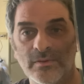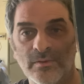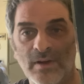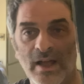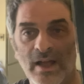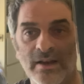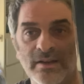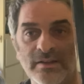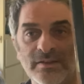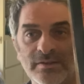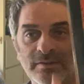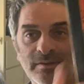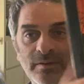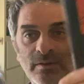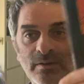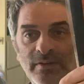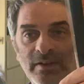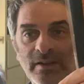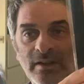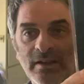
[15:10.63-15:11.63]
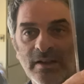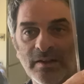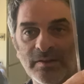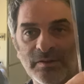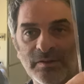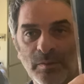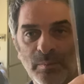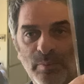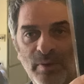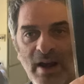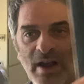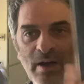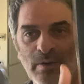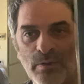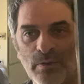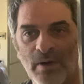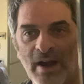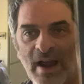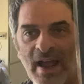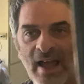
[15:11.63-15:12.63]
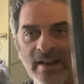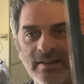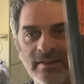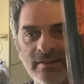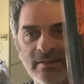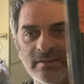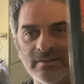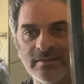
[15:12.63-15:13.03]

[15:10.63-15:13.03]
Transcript: Rattus Norvegicus, the brown rat.